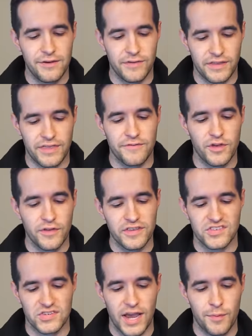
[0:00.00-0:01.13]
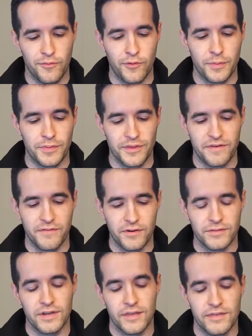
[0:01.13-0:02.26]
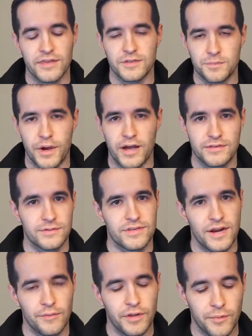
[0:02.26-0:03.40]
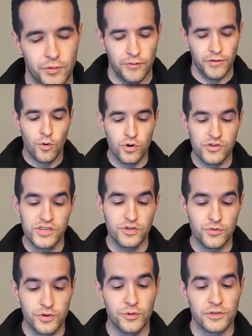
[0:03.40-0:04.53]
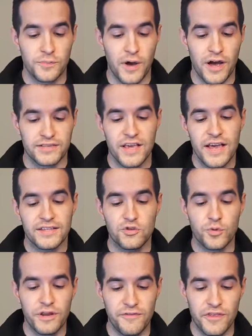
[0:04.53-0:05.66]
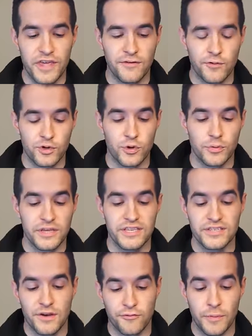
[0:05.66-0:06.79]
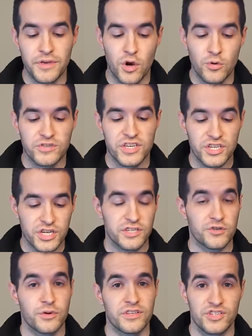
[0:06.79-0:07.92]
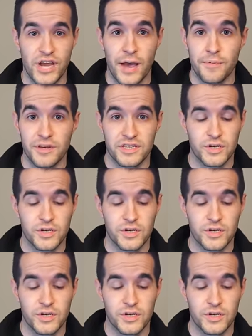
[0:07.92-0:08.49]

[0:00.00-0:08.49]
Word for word: of like they've done this style before, but they've never done this box, so it's not really improved. Quarter Century Duelist box. It's a 25th anniversary release from the OCG, so it is Japanese